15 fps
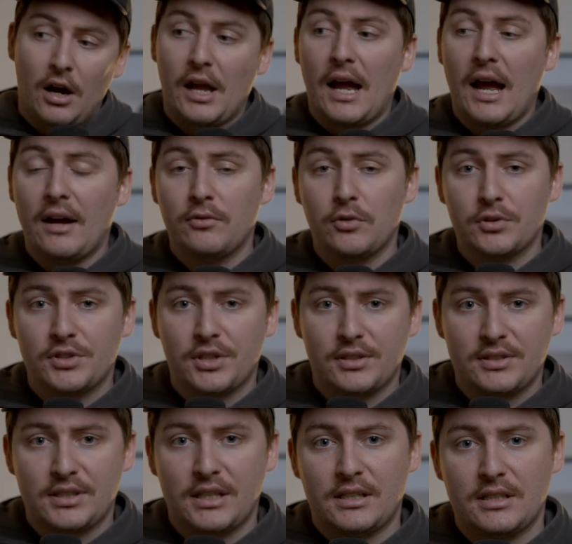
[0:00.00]
I have also
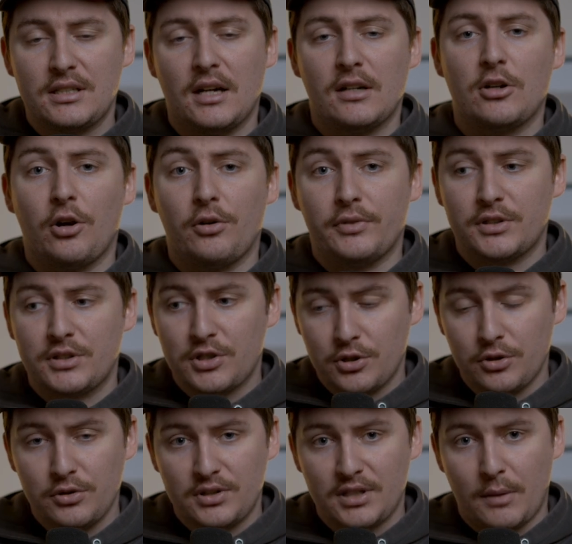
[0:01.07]
seen it done over
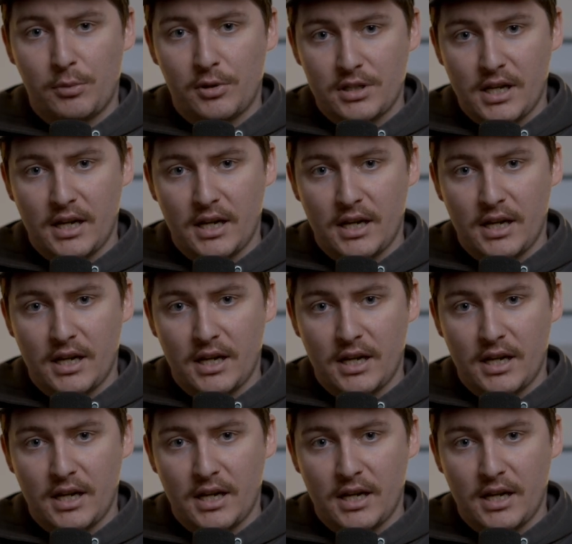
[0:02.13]
2 separate